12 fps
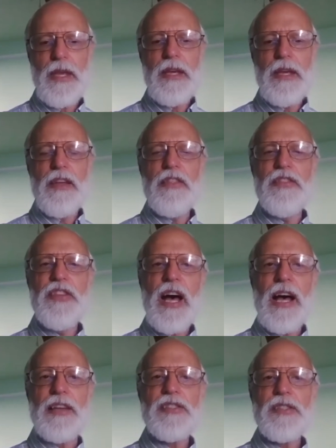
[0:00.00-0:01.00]

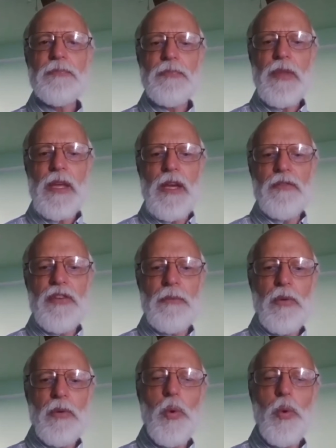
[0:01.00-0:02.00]
"Thus, from the
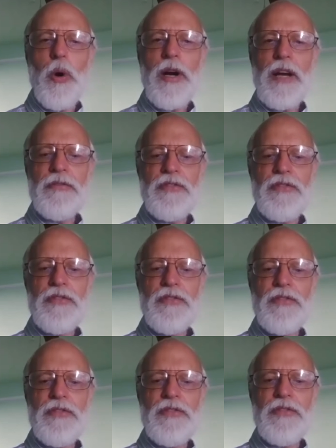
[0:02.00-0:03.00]
war of
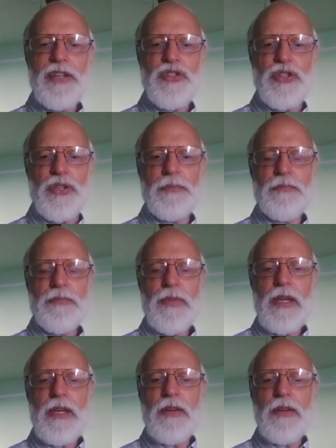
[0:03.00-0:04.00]
nature,
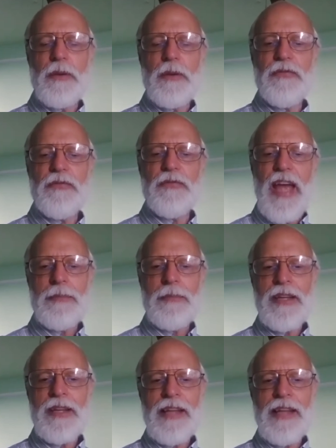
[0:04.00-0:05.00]
from
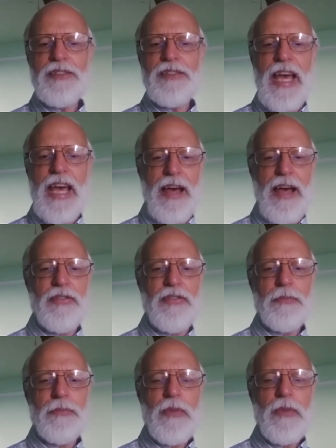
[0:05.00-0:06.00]
famine and death,
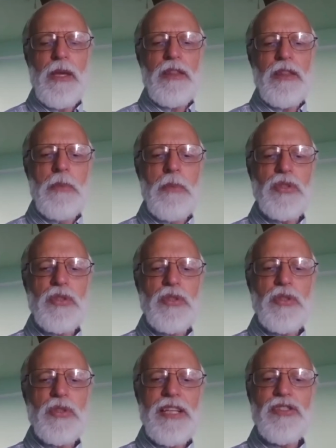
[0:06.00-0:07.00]
the most
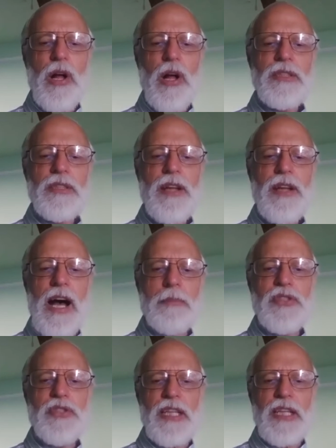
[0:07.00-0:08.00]
exalted
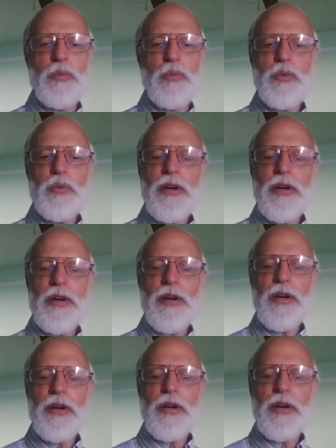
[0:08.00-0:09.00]
object which we are
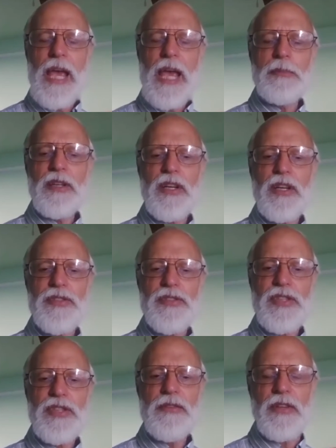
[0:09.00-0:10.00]
capable of
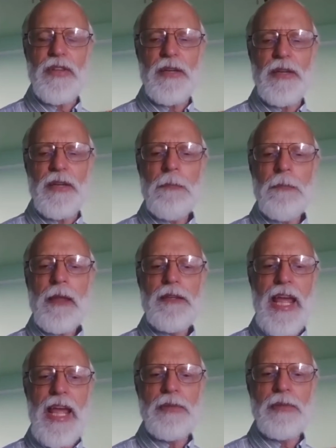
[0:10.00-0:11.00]
conceiving,
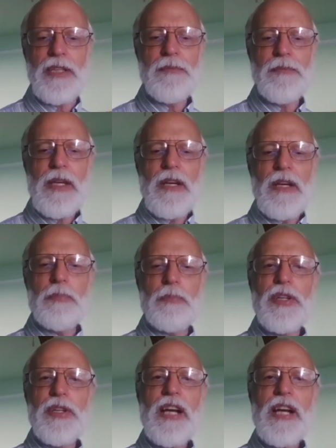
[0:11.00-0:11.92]
namely, the production of